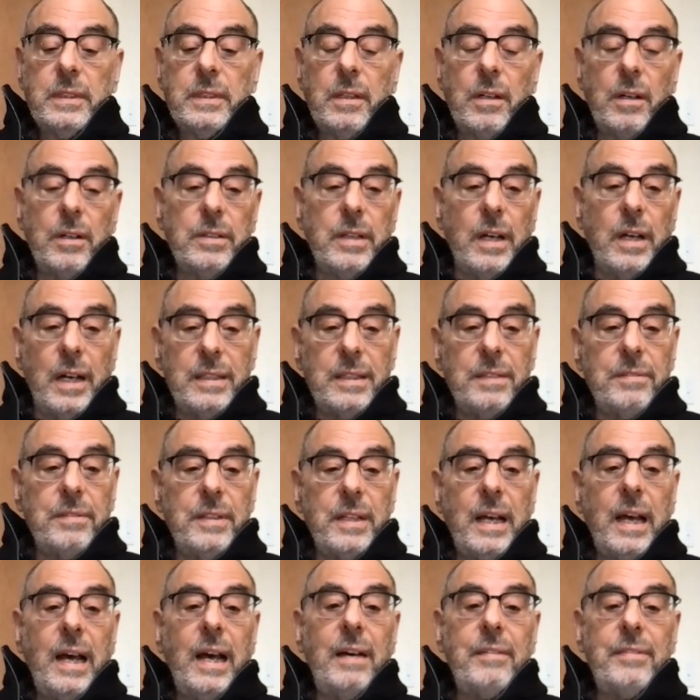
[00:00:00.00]
or not even
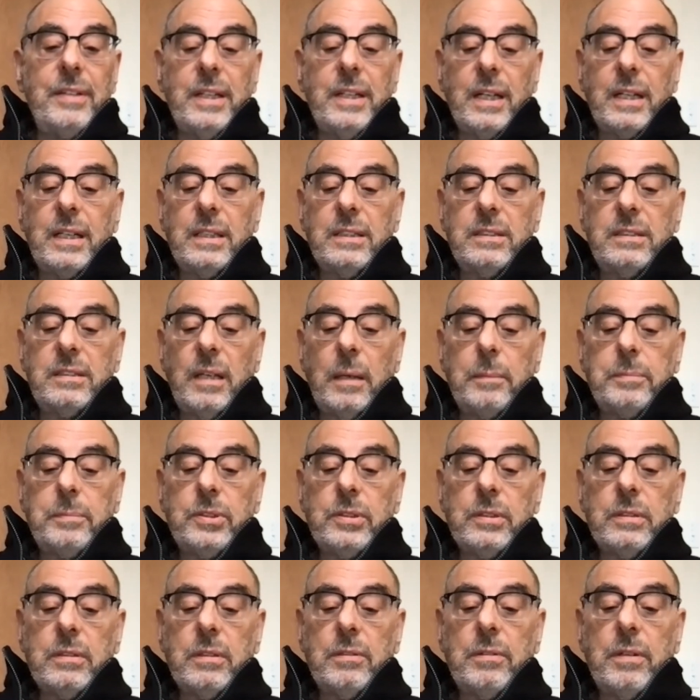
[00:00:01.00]
having a
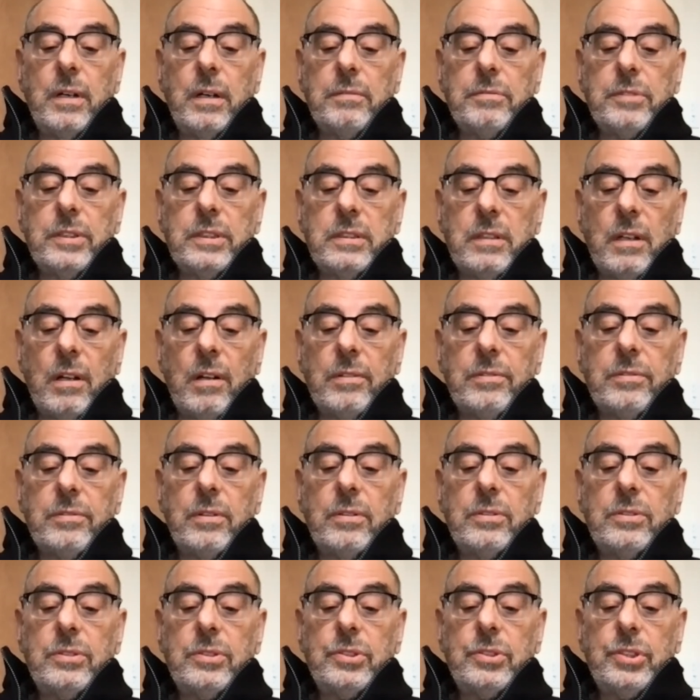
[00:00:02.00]
conception of result
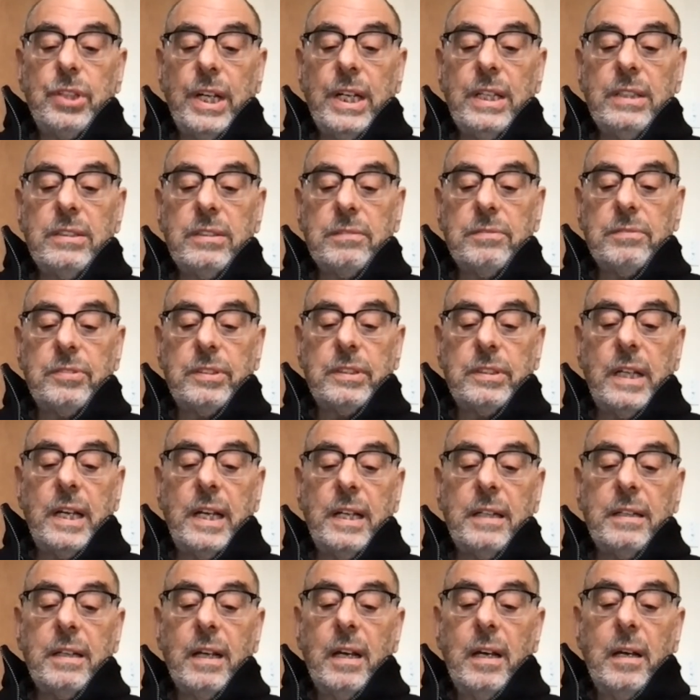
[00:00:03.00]
or change of
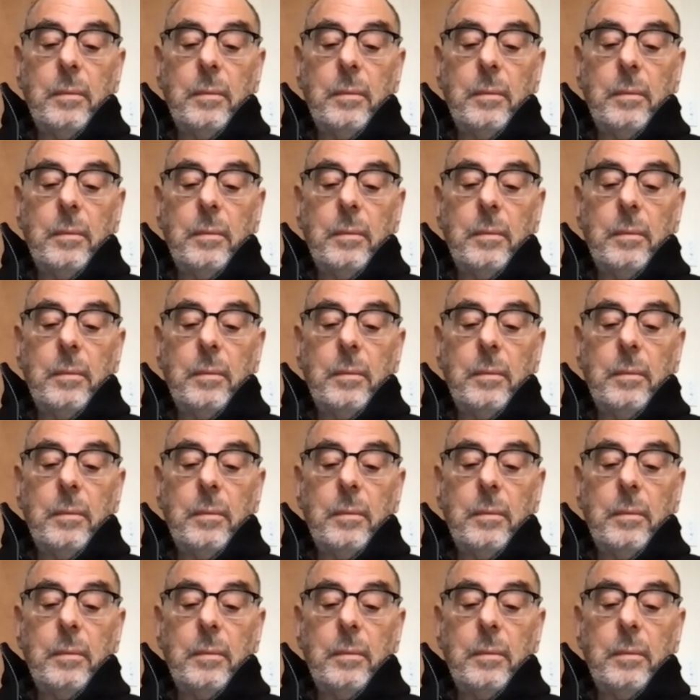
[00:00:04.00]
state.